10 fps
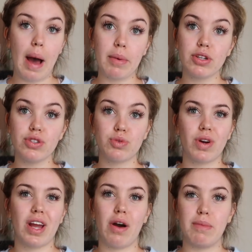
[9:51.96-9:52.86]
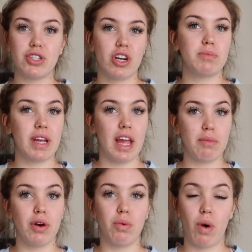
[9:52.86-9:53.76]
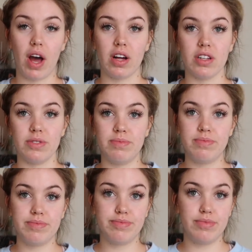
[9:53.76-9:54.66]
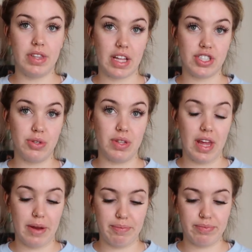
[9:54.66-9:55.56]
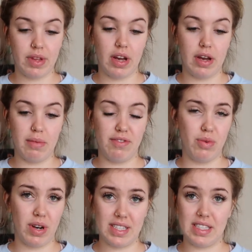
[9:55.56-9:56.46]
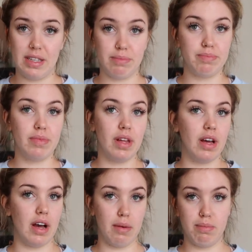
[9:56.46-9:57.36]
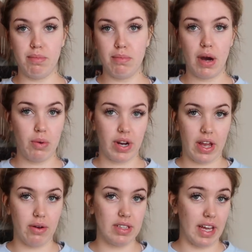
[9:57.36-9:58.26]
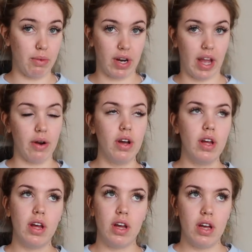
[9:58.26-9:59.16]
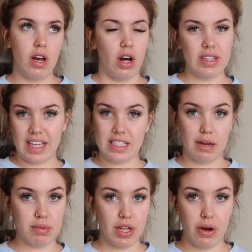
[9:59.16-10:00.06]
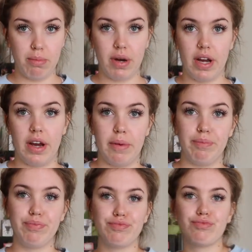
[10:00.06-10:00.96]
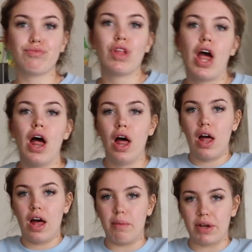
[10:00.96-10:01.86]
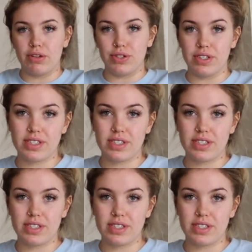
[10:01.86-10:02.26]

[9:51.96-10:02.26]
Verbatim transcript: I'm gonna do this workout I'm gonna charge my camera while that's doing that um, if you want to see a butt workout leg workout I'll link it down below but um, I'm gonna go do